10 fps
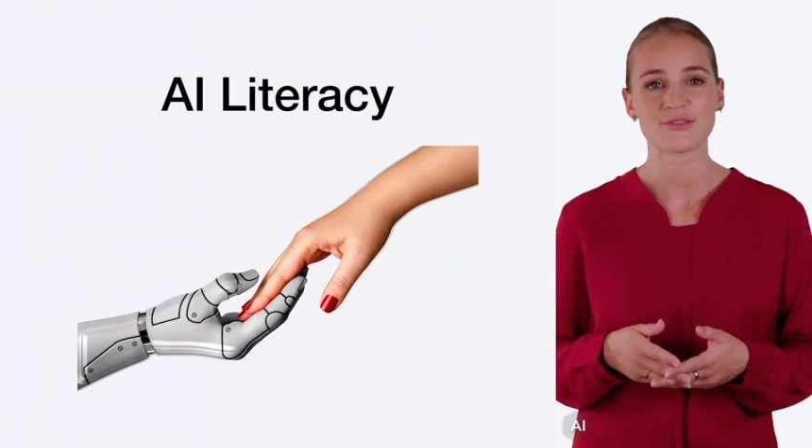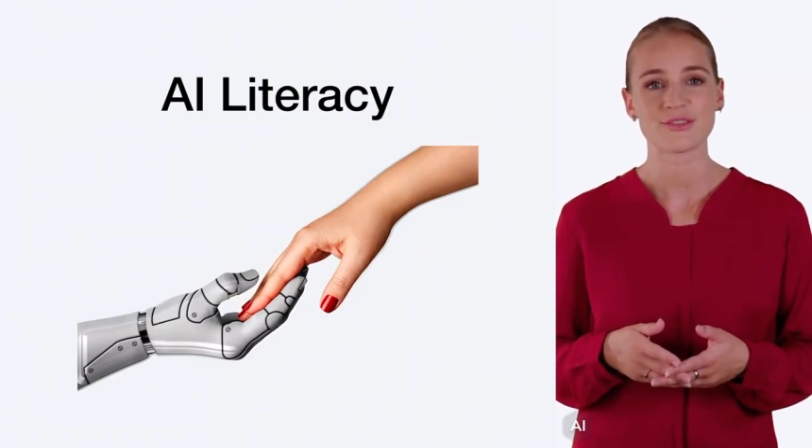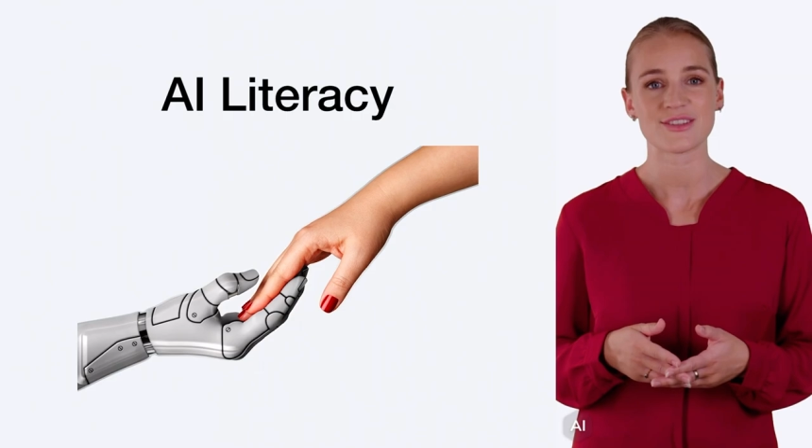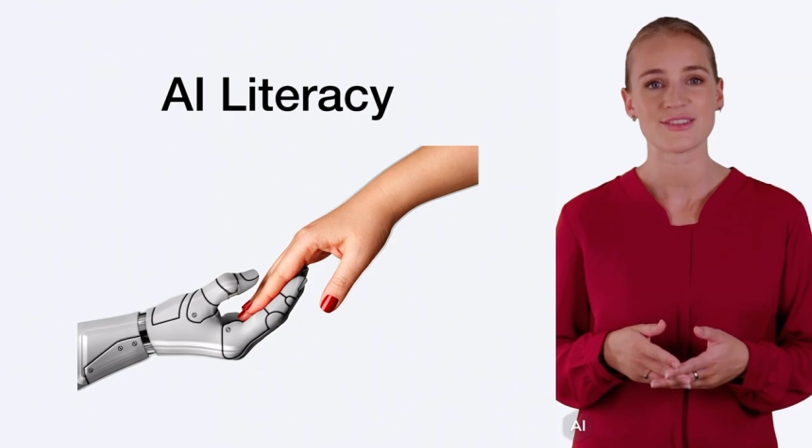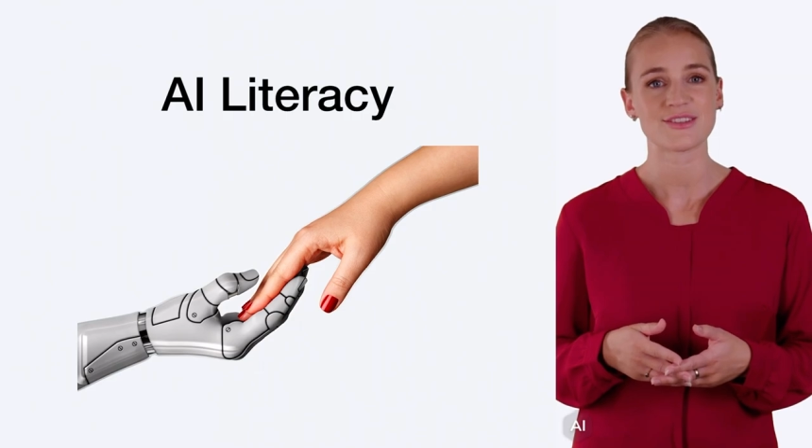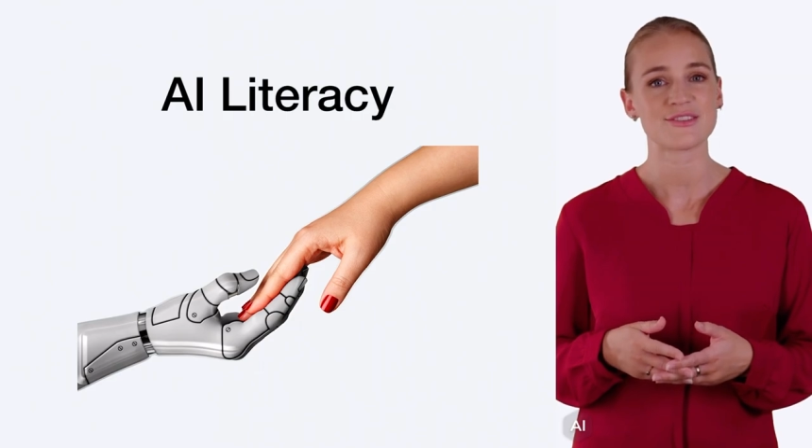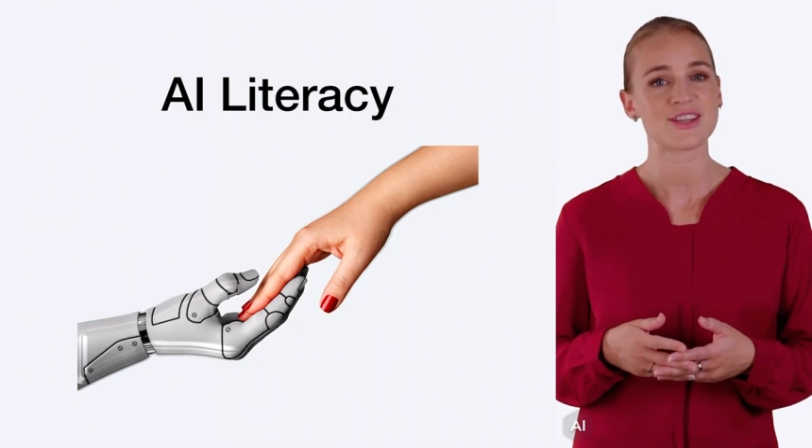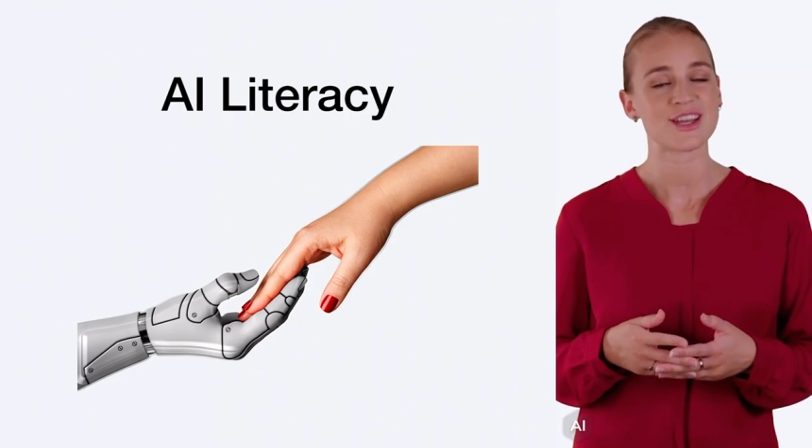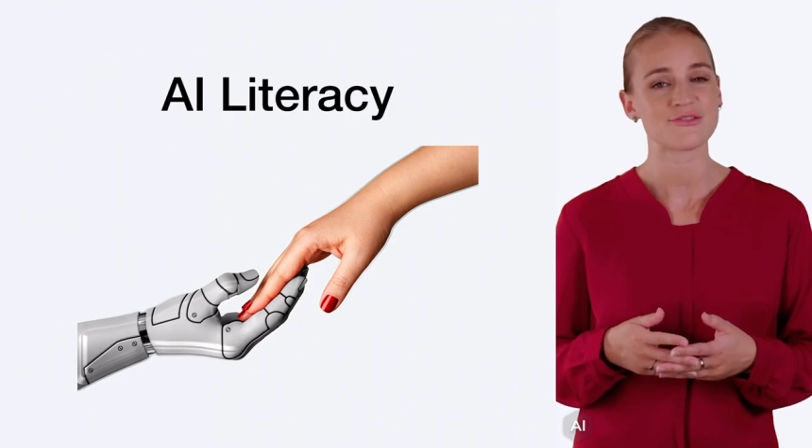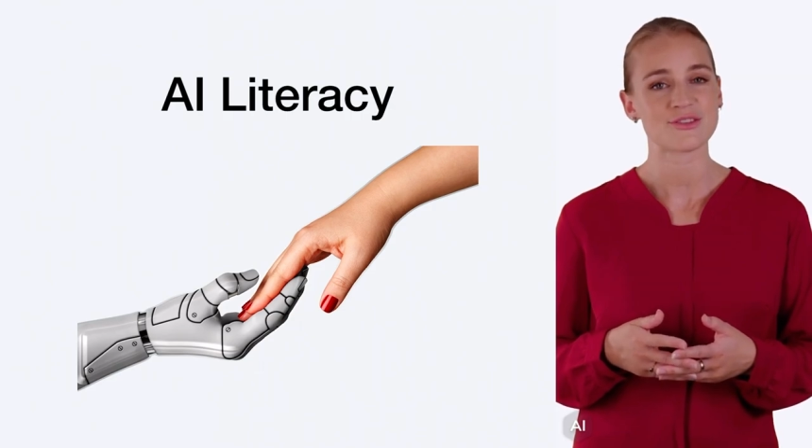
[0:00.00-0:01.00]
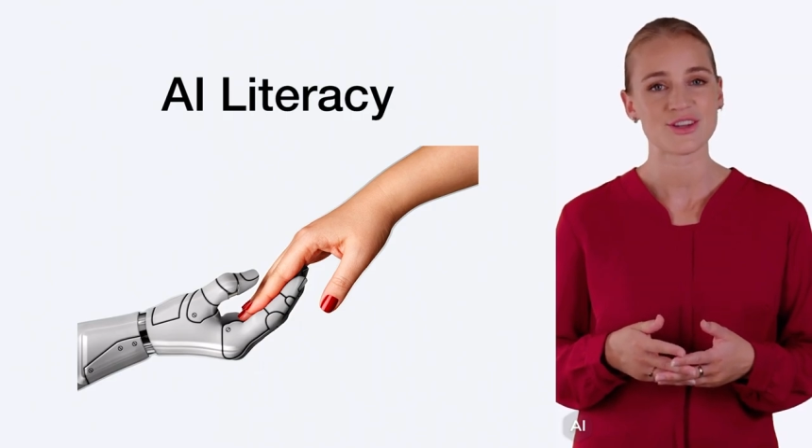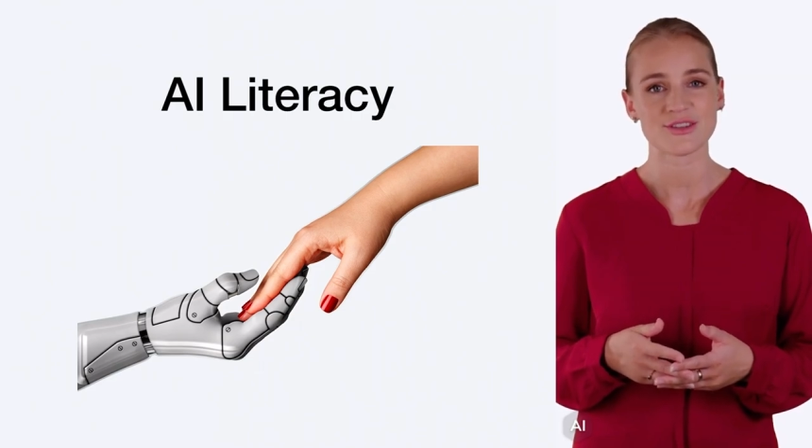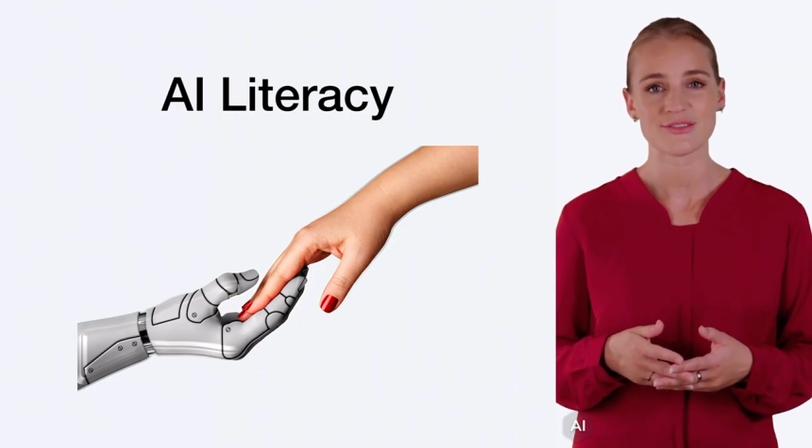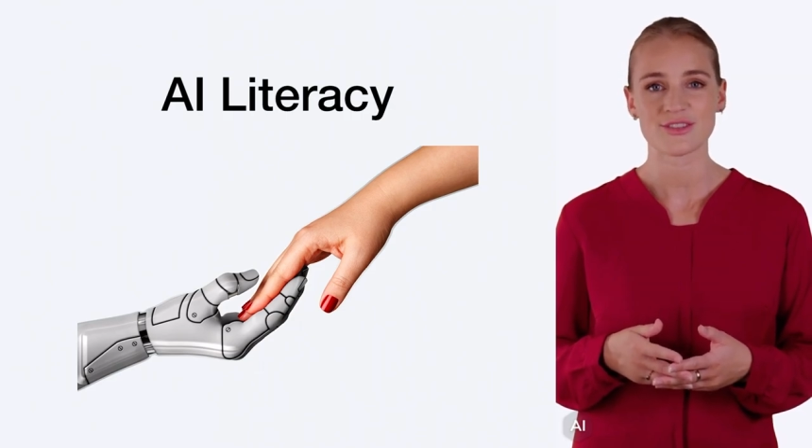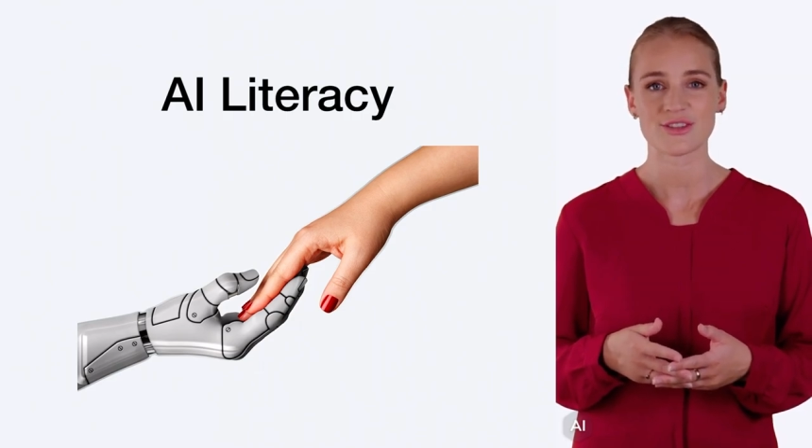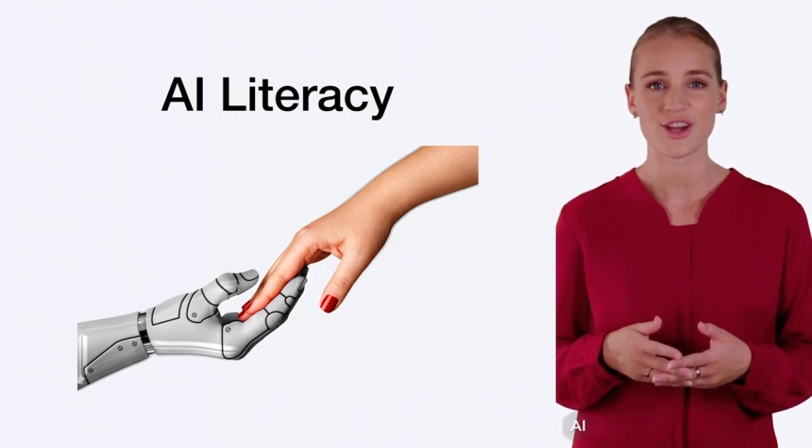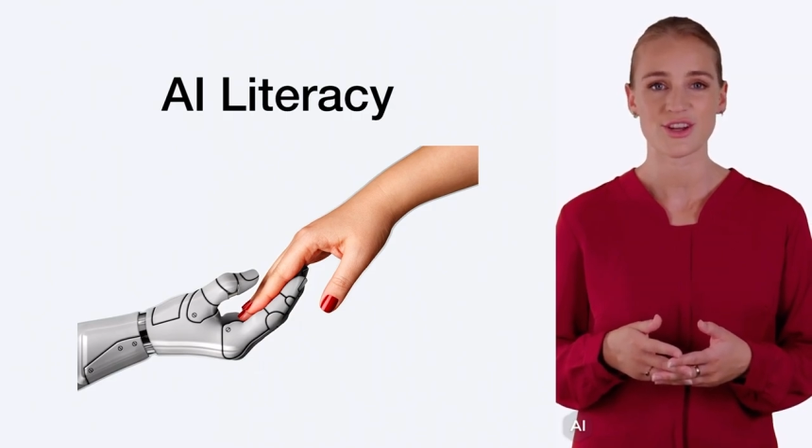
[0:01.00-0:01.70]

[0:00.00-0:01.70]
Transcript: This is a set of skills and